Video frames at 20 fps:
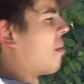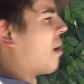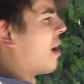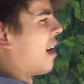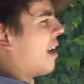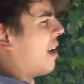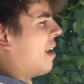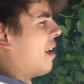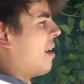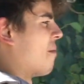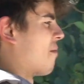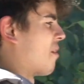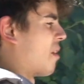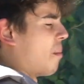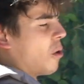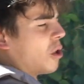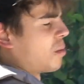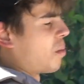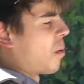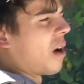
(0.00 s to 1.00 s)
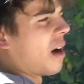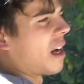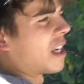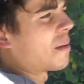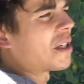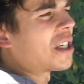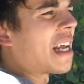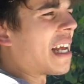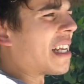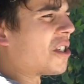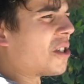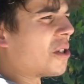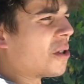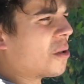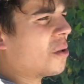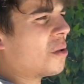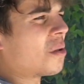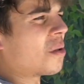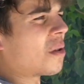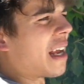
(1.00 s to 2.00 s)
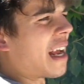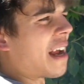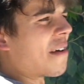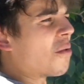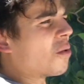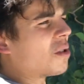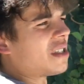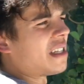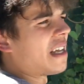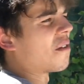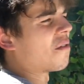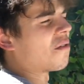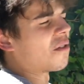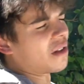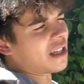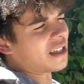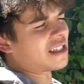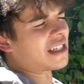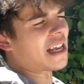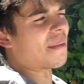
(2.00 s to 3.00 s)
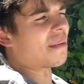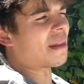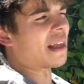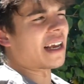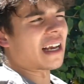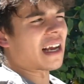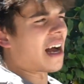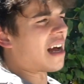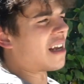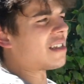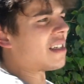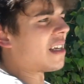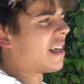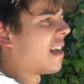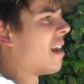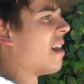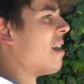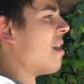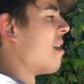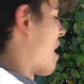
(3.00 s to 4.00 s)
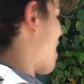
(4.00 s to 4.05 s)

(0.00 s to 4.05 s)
But for the most part, especially at Zoo, like everyone's there for like same thing, content.